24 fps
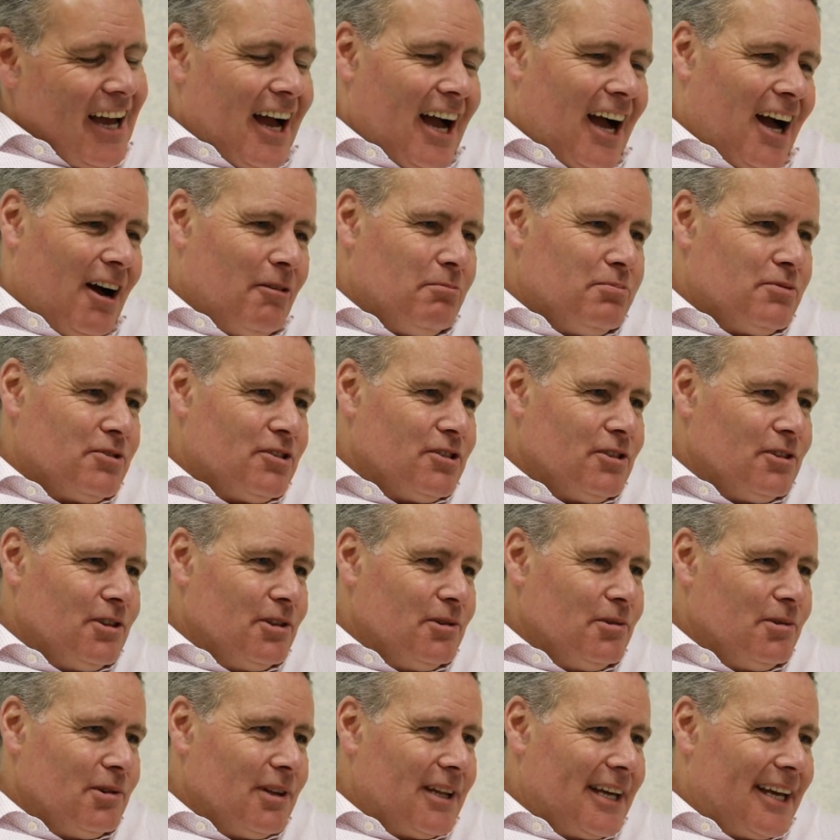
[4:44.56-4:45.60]

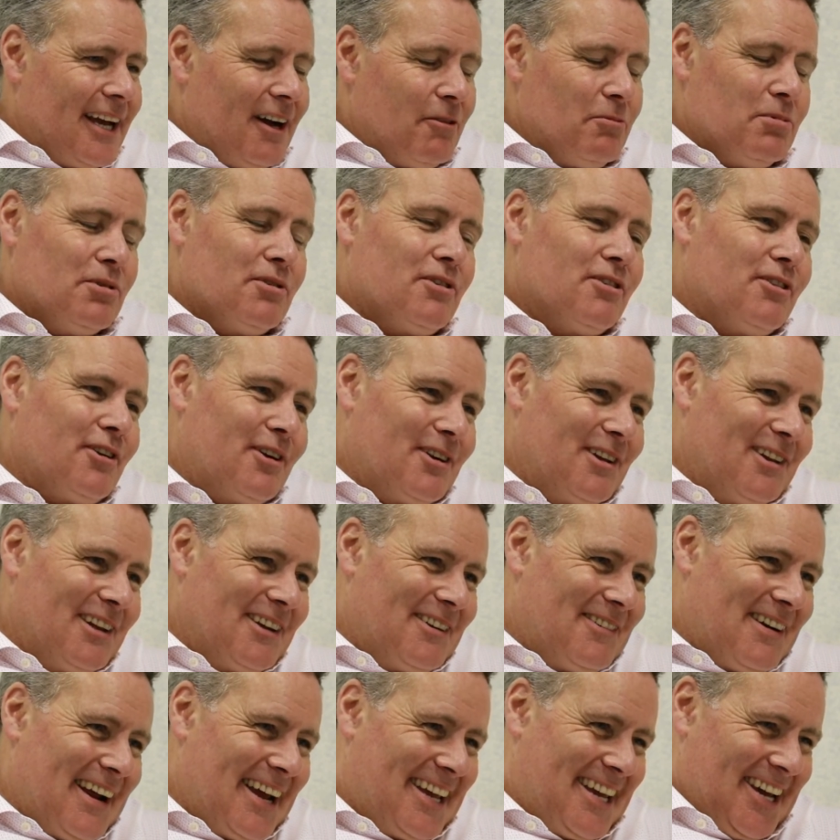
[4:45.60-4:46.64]
Absolutely, I would thoroughly
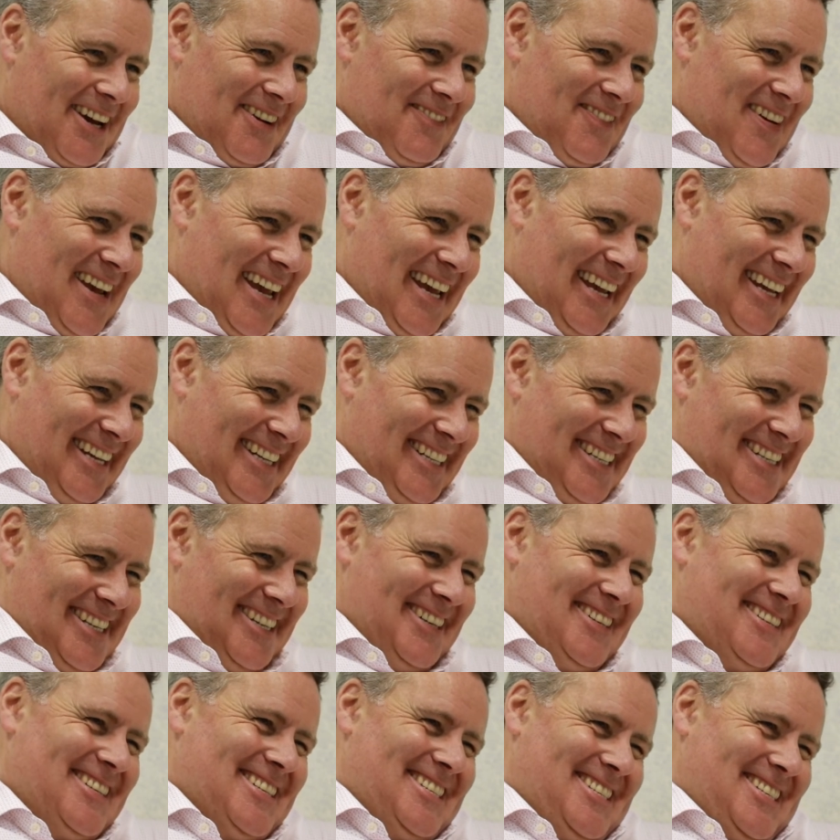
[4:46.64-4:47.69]
recommend you
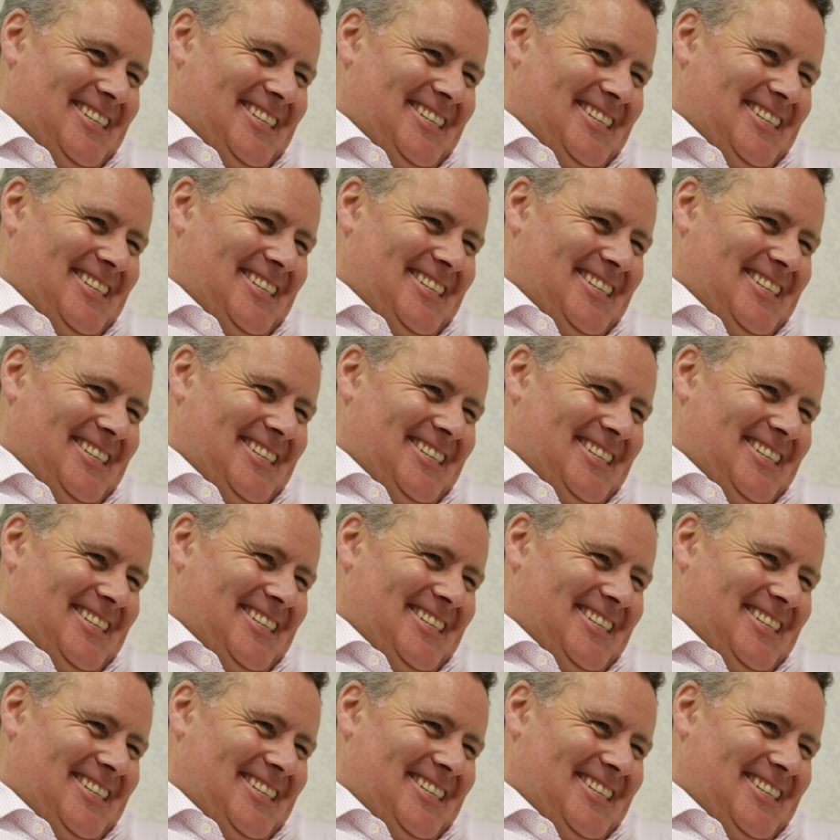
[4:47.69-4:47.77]
to